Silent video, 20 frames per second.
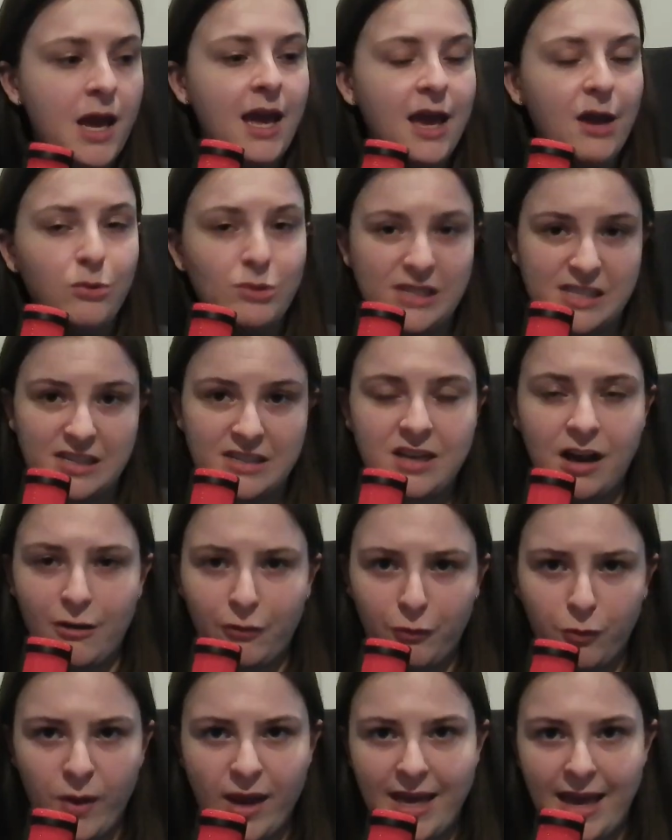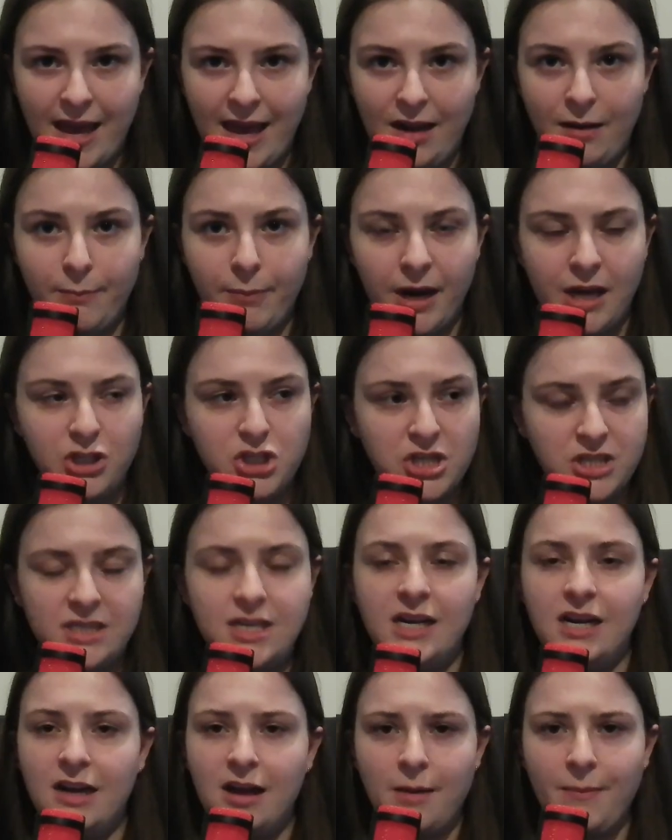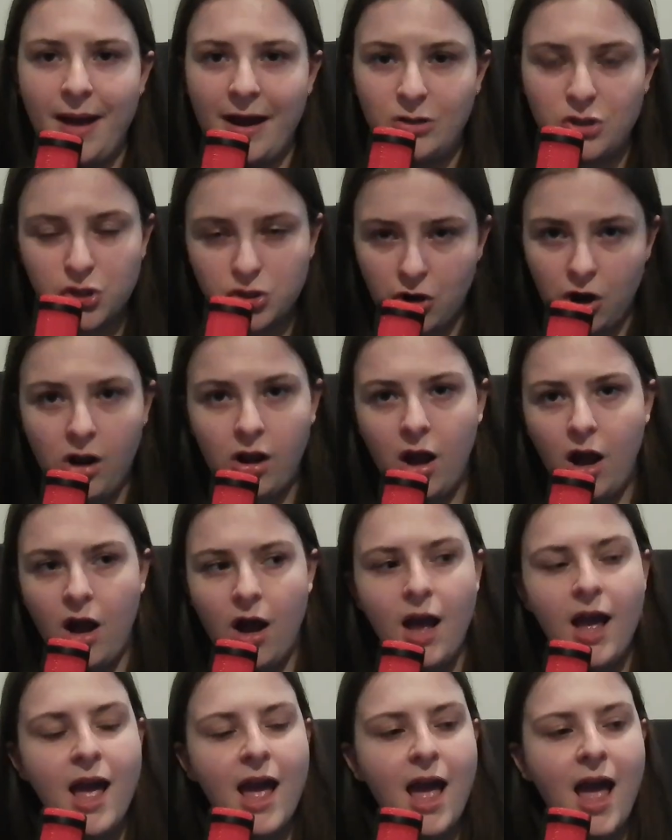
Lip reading: It was a tough weekend, but she's going to come out stronger.